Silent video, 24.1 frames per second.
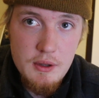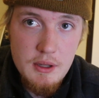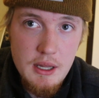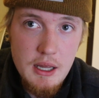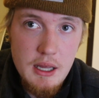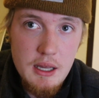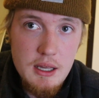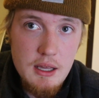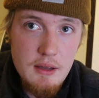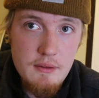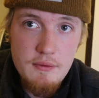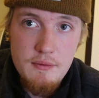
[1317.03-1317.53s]

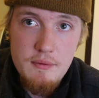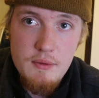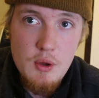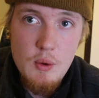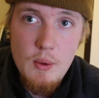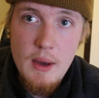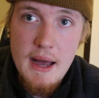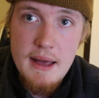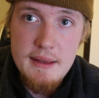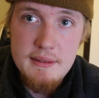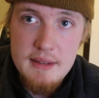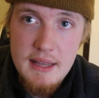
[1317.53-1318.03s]
Like, if
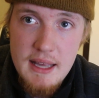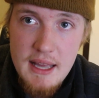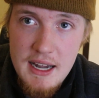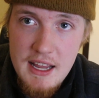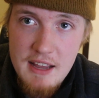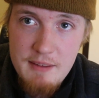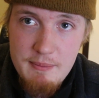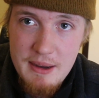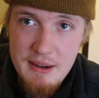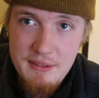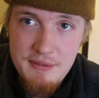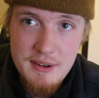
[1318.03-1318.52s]
you ask any
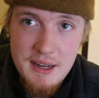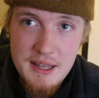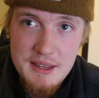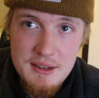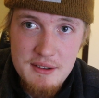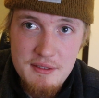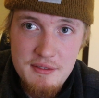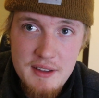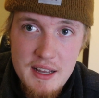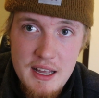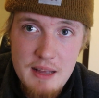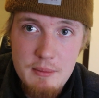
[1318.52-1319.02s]
of my friends
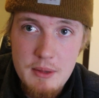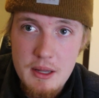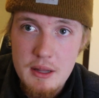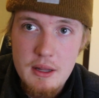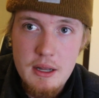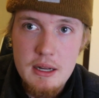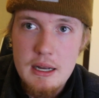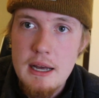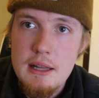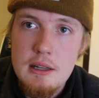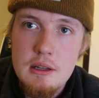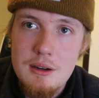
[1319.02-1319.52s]
or family,
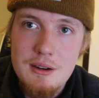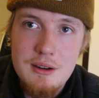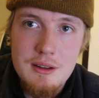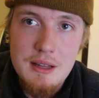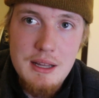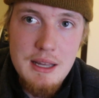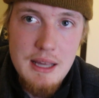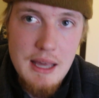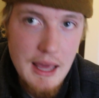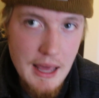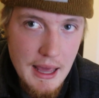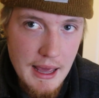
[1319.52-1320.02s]
like, I
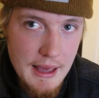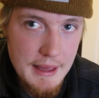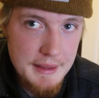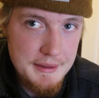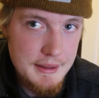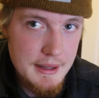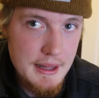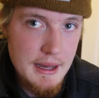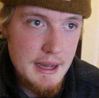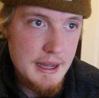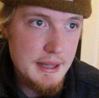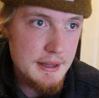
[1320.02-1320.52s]
literally can't
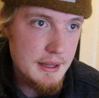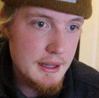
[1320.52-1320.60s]
lie.